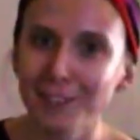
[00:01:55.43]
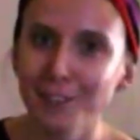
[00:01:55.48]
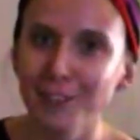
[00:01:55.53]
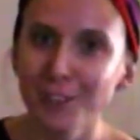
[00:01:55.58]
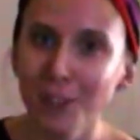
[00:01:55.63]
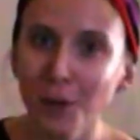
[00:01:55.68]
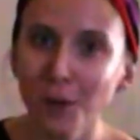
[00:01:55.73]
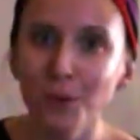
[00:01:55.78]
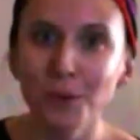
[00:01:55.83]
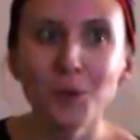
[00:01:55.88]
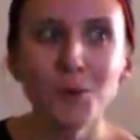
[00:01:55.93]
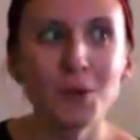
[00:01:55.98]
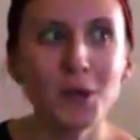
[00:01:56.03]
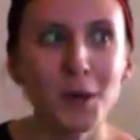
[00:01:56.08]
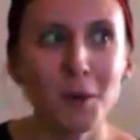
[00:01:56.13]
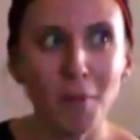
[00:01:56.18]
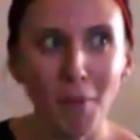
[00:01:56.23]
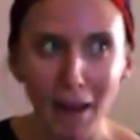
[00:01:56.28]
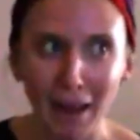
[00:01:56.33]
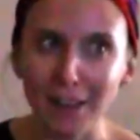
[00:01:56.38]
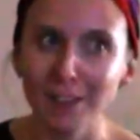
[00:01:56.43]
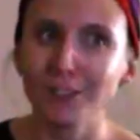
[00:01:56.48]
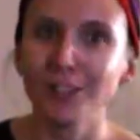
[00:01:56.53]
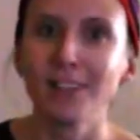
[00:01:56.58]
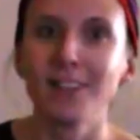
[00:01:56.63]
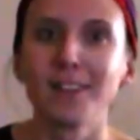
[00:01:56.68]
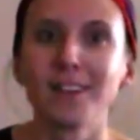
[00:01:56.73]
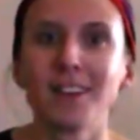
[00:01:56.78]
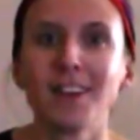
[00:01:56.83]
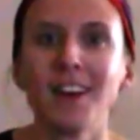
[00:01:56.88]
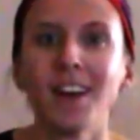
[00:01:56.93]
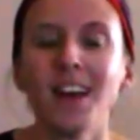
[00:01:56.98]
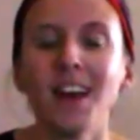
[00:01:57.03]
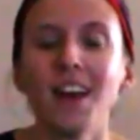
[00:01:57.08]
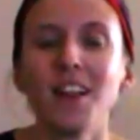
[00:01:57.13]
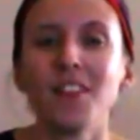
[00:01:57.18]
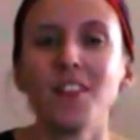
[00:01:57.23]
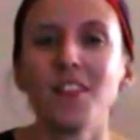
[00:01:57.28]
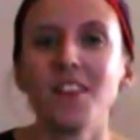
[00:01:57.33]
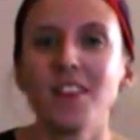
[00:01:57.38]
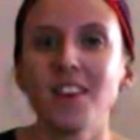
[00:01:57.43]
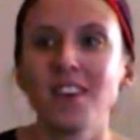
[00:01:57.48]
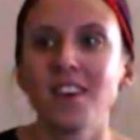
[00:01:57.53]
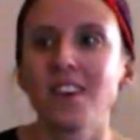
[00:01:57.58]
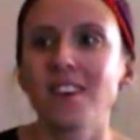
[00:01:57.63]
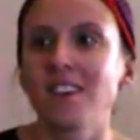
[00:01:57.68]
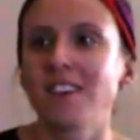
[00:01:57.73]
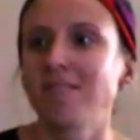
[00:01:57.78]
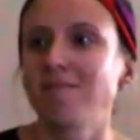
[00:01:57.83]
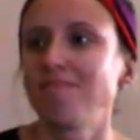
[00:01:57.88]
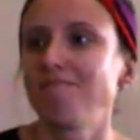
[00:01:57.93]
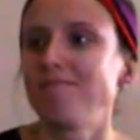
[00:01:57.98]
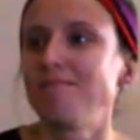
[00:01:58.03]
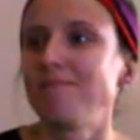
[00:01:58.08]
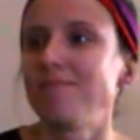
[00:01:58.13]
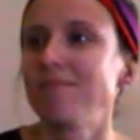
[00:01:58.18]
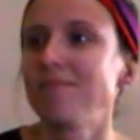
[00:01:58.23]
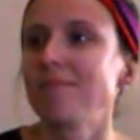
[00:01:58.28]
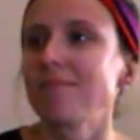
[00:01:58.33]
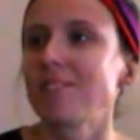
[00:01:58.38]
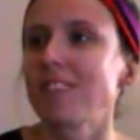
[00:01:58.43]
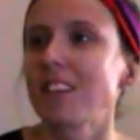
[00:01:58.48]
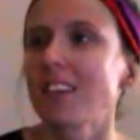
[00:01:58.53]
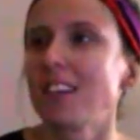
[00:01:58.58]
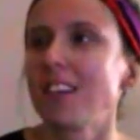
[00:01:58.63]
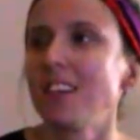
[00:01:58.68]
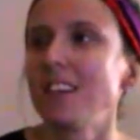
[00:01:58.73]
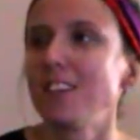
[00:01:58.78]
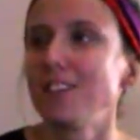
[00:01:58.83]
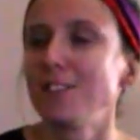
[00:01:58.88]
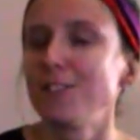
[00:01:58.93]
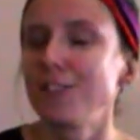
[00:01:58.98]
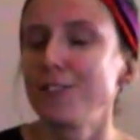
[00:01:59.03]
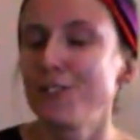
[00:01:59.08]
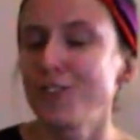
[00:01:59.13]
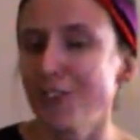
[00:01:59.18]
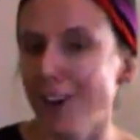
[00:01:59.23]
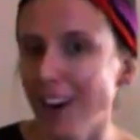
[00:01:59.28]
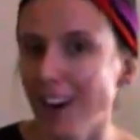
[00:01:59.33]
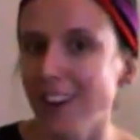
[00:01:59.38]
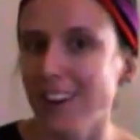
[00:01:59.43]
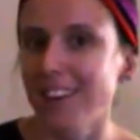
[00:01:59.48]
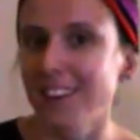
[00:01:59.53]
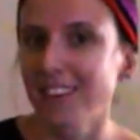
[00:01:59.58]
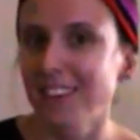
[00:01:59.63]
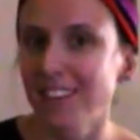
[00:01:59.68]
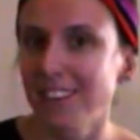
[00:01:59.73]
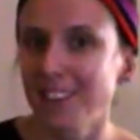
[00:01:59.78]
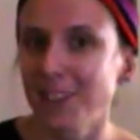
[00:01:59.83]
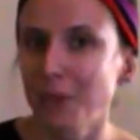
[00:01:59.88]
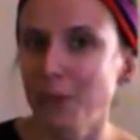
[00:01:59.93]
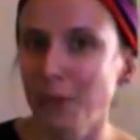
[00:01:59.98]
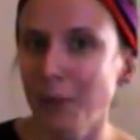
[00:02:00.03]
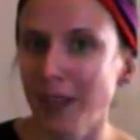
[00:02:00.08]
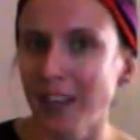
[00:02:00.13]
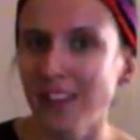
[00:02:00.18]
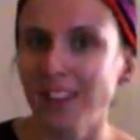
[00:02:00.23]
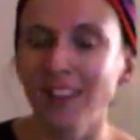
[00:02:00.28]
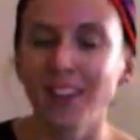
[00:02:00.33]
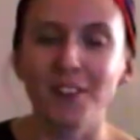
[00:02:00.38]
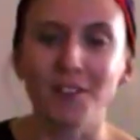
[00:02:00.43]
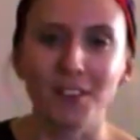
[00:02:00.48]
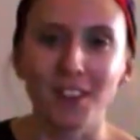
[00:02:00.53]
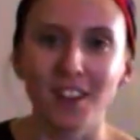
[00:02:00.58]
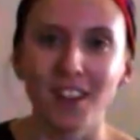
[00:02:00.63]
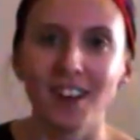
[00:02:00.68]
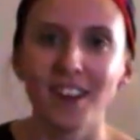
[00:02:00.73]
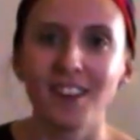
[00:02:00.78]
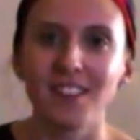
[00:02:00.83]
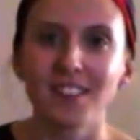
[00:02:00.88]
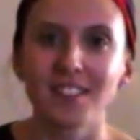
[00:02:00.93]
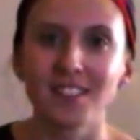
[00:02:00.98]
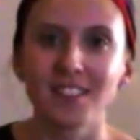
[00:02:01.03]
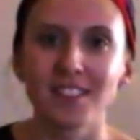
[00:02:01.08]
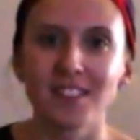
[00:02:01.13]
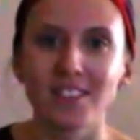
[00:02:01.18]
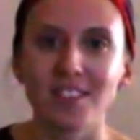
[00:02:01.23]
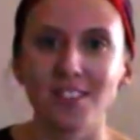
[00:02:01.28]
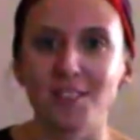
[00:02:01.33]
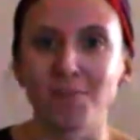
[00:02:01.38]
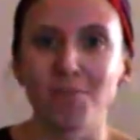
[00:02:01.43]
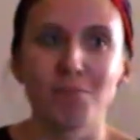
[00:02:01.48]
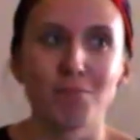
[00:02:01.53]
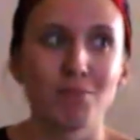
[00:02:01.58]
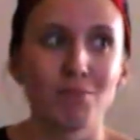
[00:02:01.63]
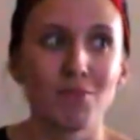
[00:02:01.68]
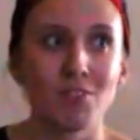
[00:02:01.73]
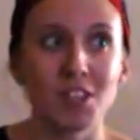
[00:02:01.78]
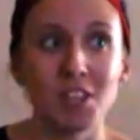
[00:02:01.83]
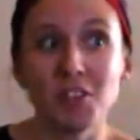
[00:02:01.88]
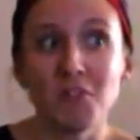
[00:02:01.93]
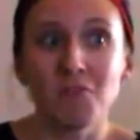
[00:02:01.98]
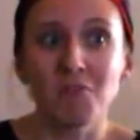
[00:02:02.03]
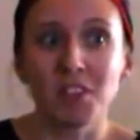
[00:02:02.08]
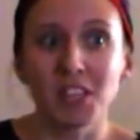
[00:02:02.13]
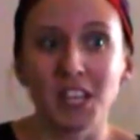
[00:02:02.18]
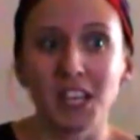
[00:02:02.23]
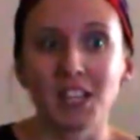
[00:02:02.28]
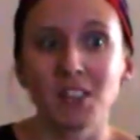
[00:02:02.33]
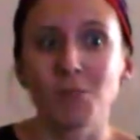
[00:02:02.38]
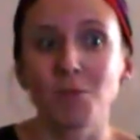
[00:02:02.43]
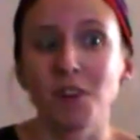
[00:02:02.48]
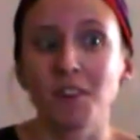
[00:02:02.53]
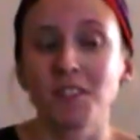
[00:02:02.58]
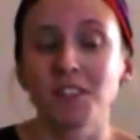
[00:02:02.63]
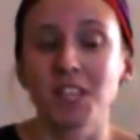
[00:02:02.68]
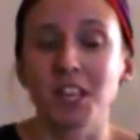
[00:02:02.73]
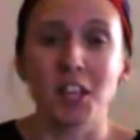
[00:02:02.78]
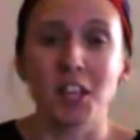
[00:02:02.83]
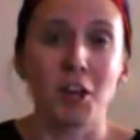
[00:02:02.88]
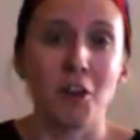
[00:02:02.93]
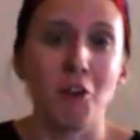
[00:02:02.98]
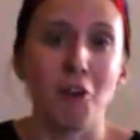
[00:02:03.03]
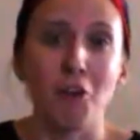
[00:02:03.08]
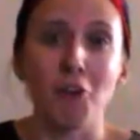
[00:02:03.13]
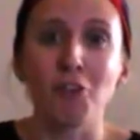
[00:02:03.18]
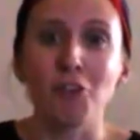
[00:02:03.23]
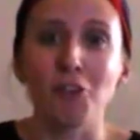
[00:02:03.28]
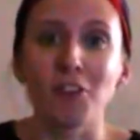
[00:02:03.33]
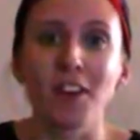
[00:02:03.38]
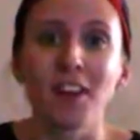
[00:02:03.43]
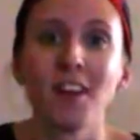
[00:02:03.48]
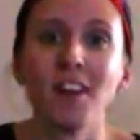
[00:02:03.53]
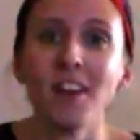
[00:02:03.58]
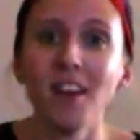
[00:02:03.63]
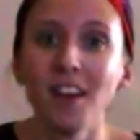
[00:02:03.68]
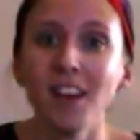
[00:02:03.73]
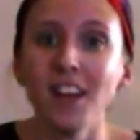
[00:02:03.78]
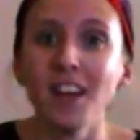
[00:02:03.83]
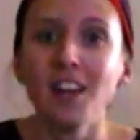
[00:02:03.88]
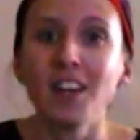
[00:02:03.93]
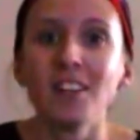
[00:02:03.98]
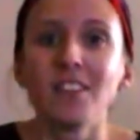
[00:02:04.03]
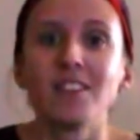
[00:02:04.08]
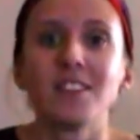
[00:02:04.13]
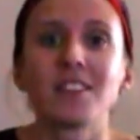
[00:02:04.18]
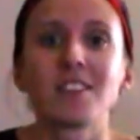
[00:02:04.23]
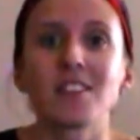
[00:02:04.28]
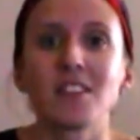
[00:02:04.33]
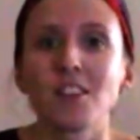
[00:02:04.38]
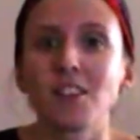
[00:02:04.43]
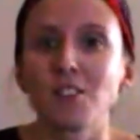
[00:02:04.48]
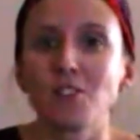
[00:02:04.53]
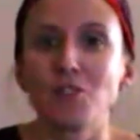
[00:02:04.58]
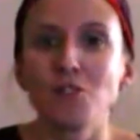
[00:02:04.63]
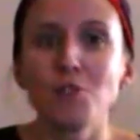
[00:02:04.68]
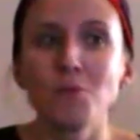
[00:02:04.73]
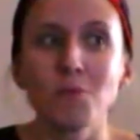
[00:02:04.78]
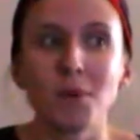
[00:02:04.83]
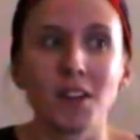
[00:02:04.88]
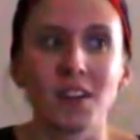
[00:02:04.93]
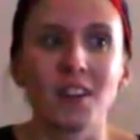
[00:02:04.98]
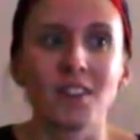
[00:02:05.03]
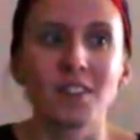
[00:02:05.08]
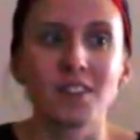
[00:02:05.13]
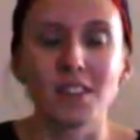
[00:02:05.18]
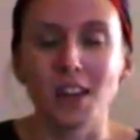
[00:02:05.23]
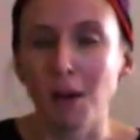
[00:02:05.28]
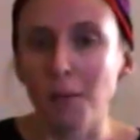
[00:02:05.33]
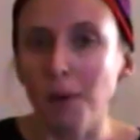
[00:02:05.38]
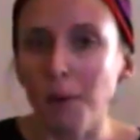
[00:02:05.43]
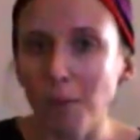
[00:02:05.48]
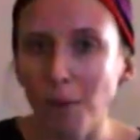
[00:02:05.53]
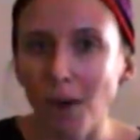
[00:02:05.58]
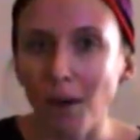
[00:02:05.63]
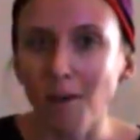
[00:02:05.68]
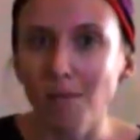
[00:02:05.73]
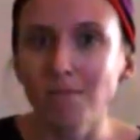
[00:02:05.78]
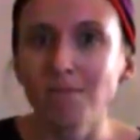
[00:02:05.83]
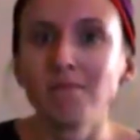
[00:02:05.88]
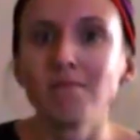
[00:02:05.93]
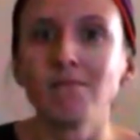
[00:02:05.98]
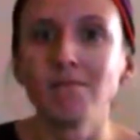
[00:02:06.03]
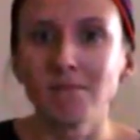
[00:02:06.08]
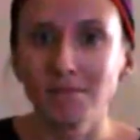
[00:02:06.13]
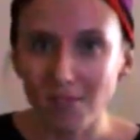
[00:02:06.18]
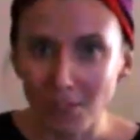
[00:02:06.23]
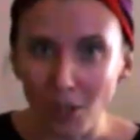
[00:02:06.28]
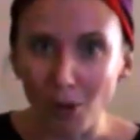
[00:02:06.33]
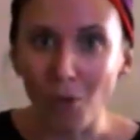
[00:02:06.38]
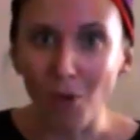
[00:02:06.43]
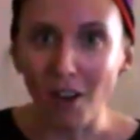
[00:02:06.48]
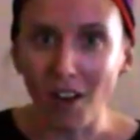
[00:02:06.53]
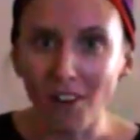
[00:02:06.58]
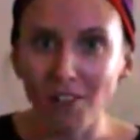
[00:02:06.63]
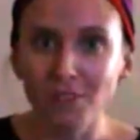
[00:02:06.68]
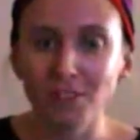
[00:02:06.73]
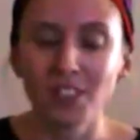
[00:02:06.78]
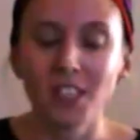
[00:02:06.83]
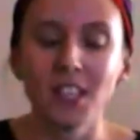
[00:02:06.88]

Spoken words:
So you can imagine the shock when they realized, or didn't realize, when all of a they heard this humongous atomic bomb go off.